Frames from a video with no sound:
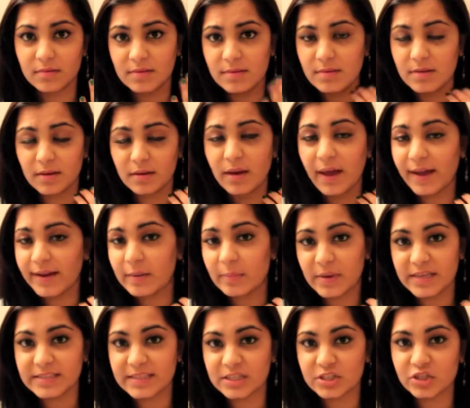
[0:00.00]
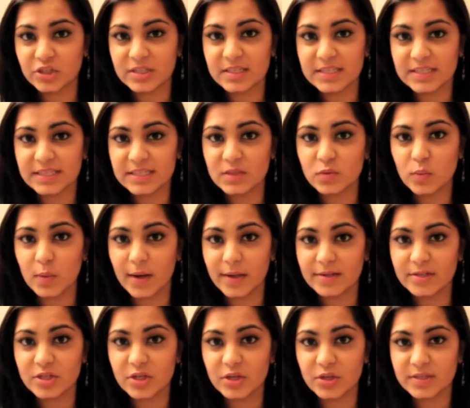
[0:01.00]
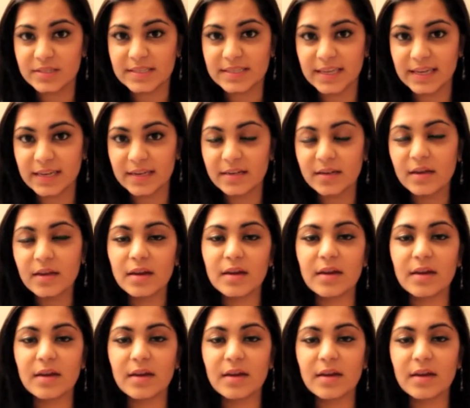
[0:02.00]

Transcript: the henna paste actually sticks well to your skin.